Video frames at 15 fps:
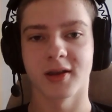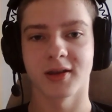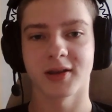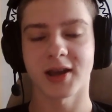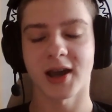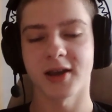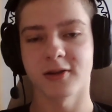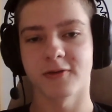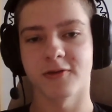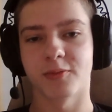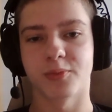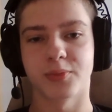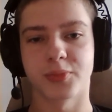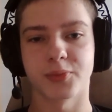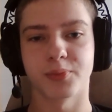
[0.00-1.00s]
kind of
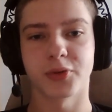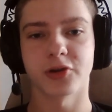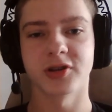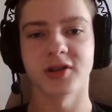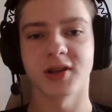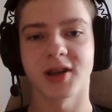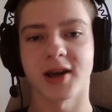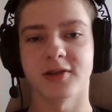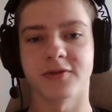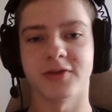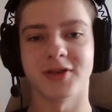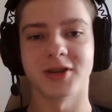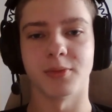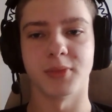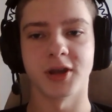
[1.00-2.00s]
protein kind of
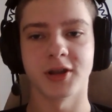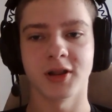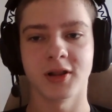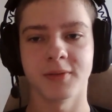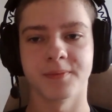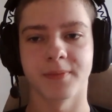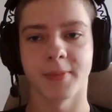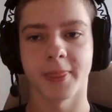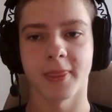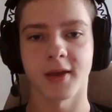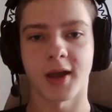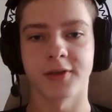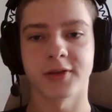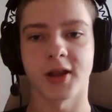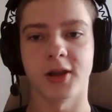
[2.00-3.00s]
in the middle,
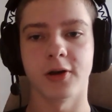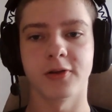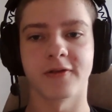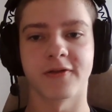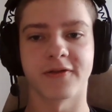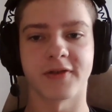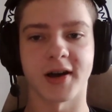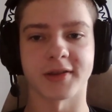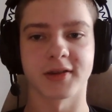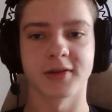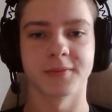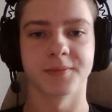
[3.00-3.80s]
and a lot of fat.